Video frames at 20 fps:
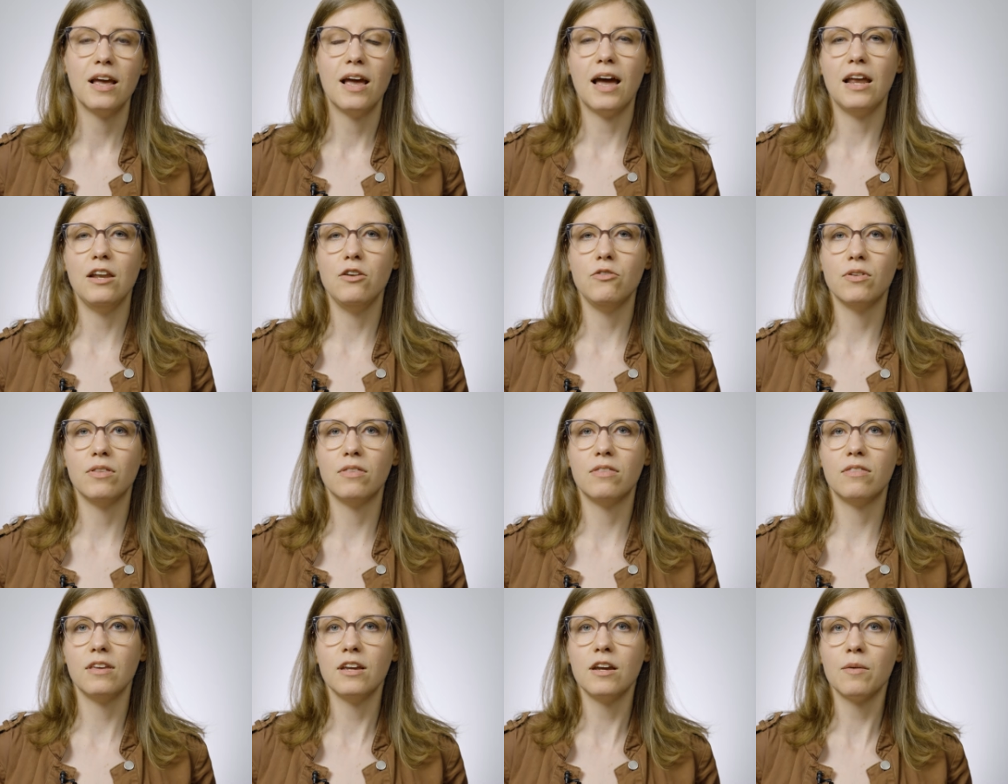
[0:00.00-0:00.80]
and you can
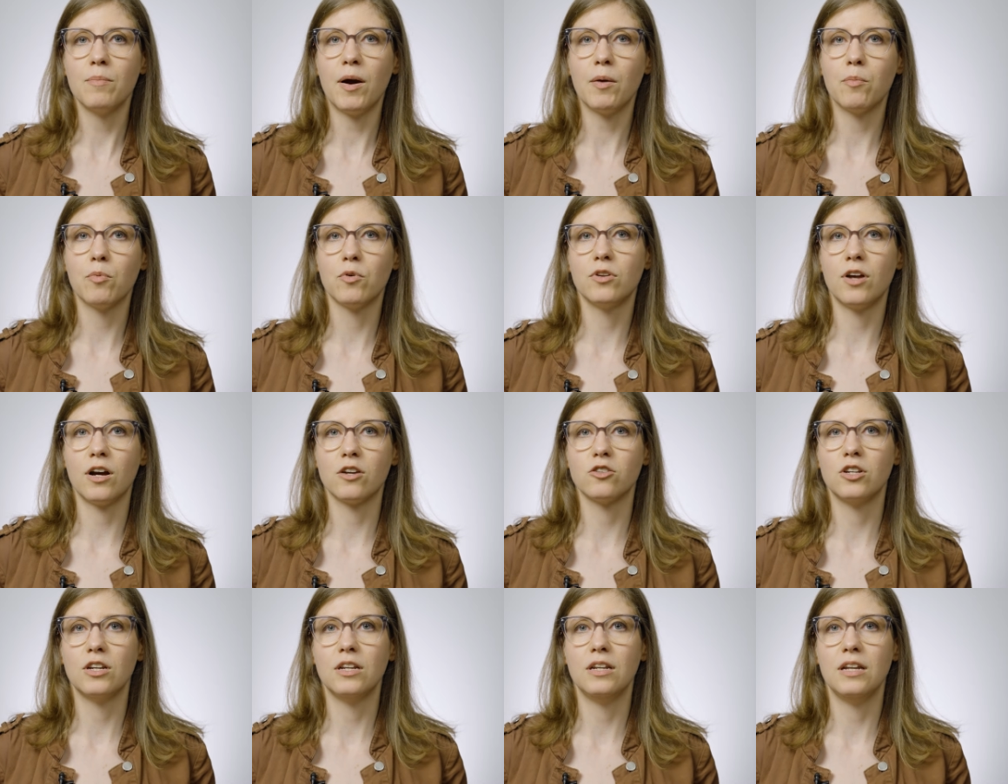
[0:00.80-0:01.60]
think about
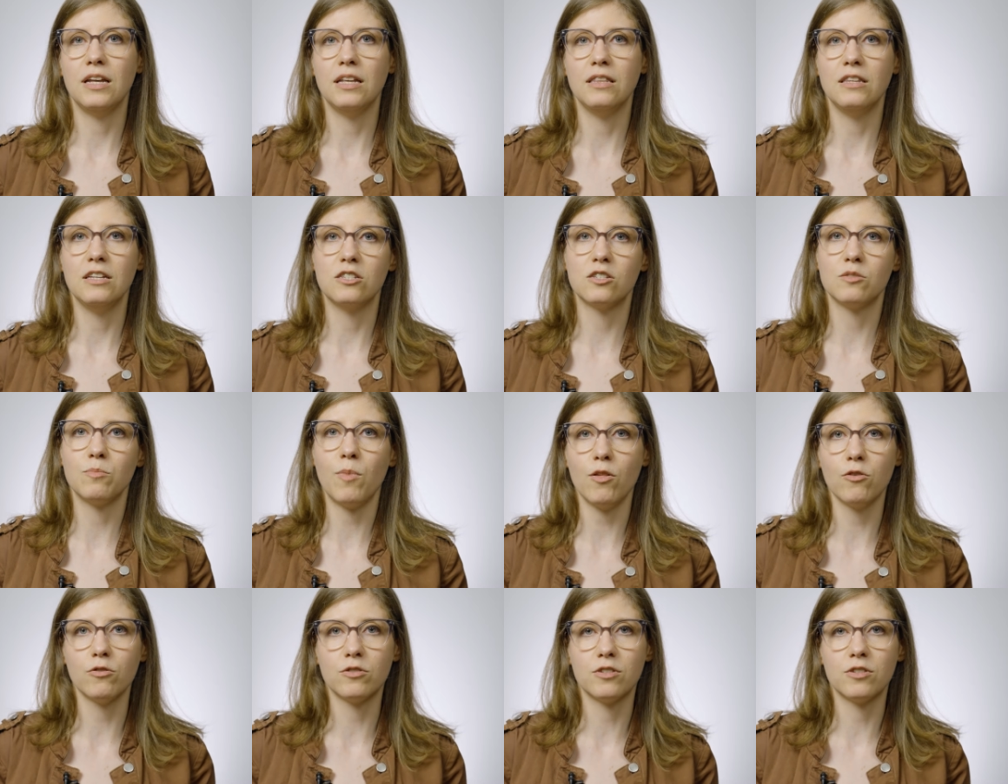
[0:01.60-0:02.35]
production in these smaller